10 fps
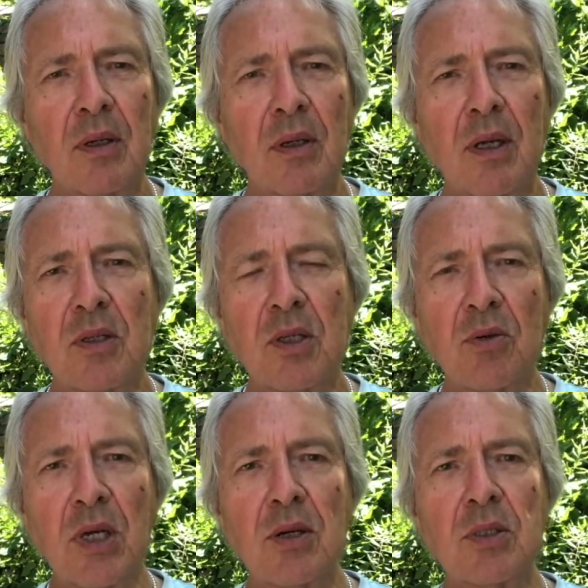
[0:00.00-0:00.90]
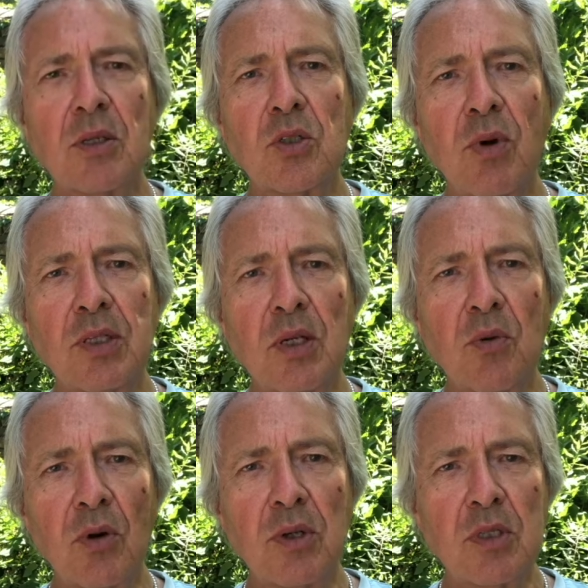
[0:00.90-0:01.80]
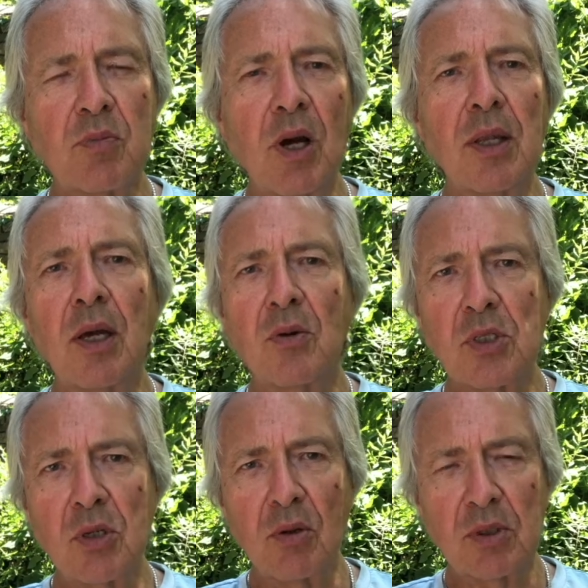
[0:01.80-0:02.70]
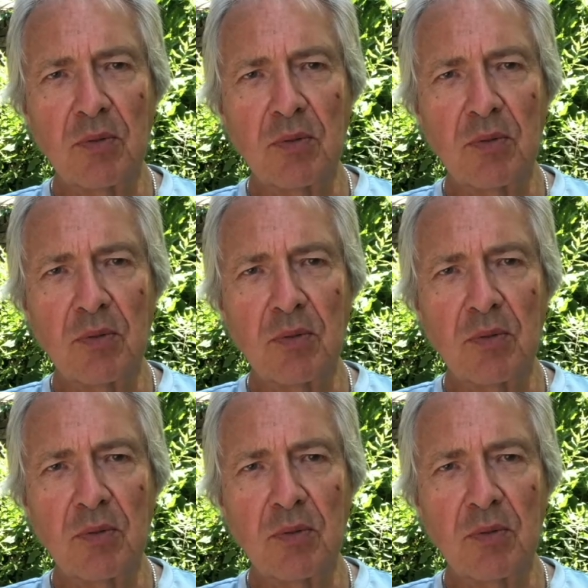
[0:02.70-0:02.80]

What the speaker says: In 2021, despite the onslaught